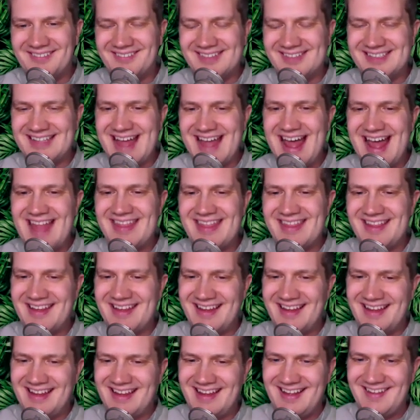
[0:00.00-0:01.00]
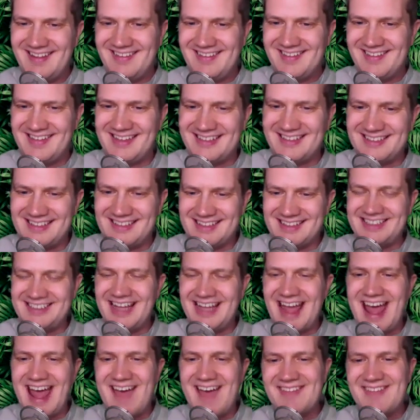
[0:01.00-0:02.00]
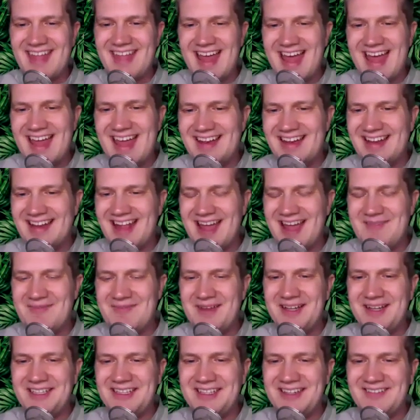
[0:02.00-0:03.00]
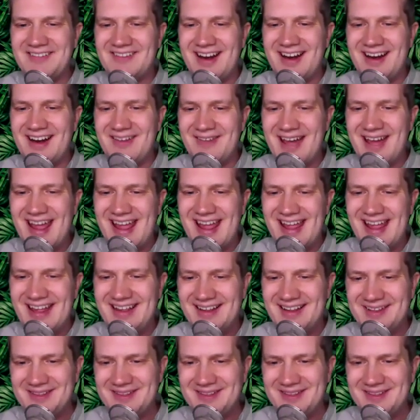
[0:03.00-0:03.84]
Was that did you have that ambition right away?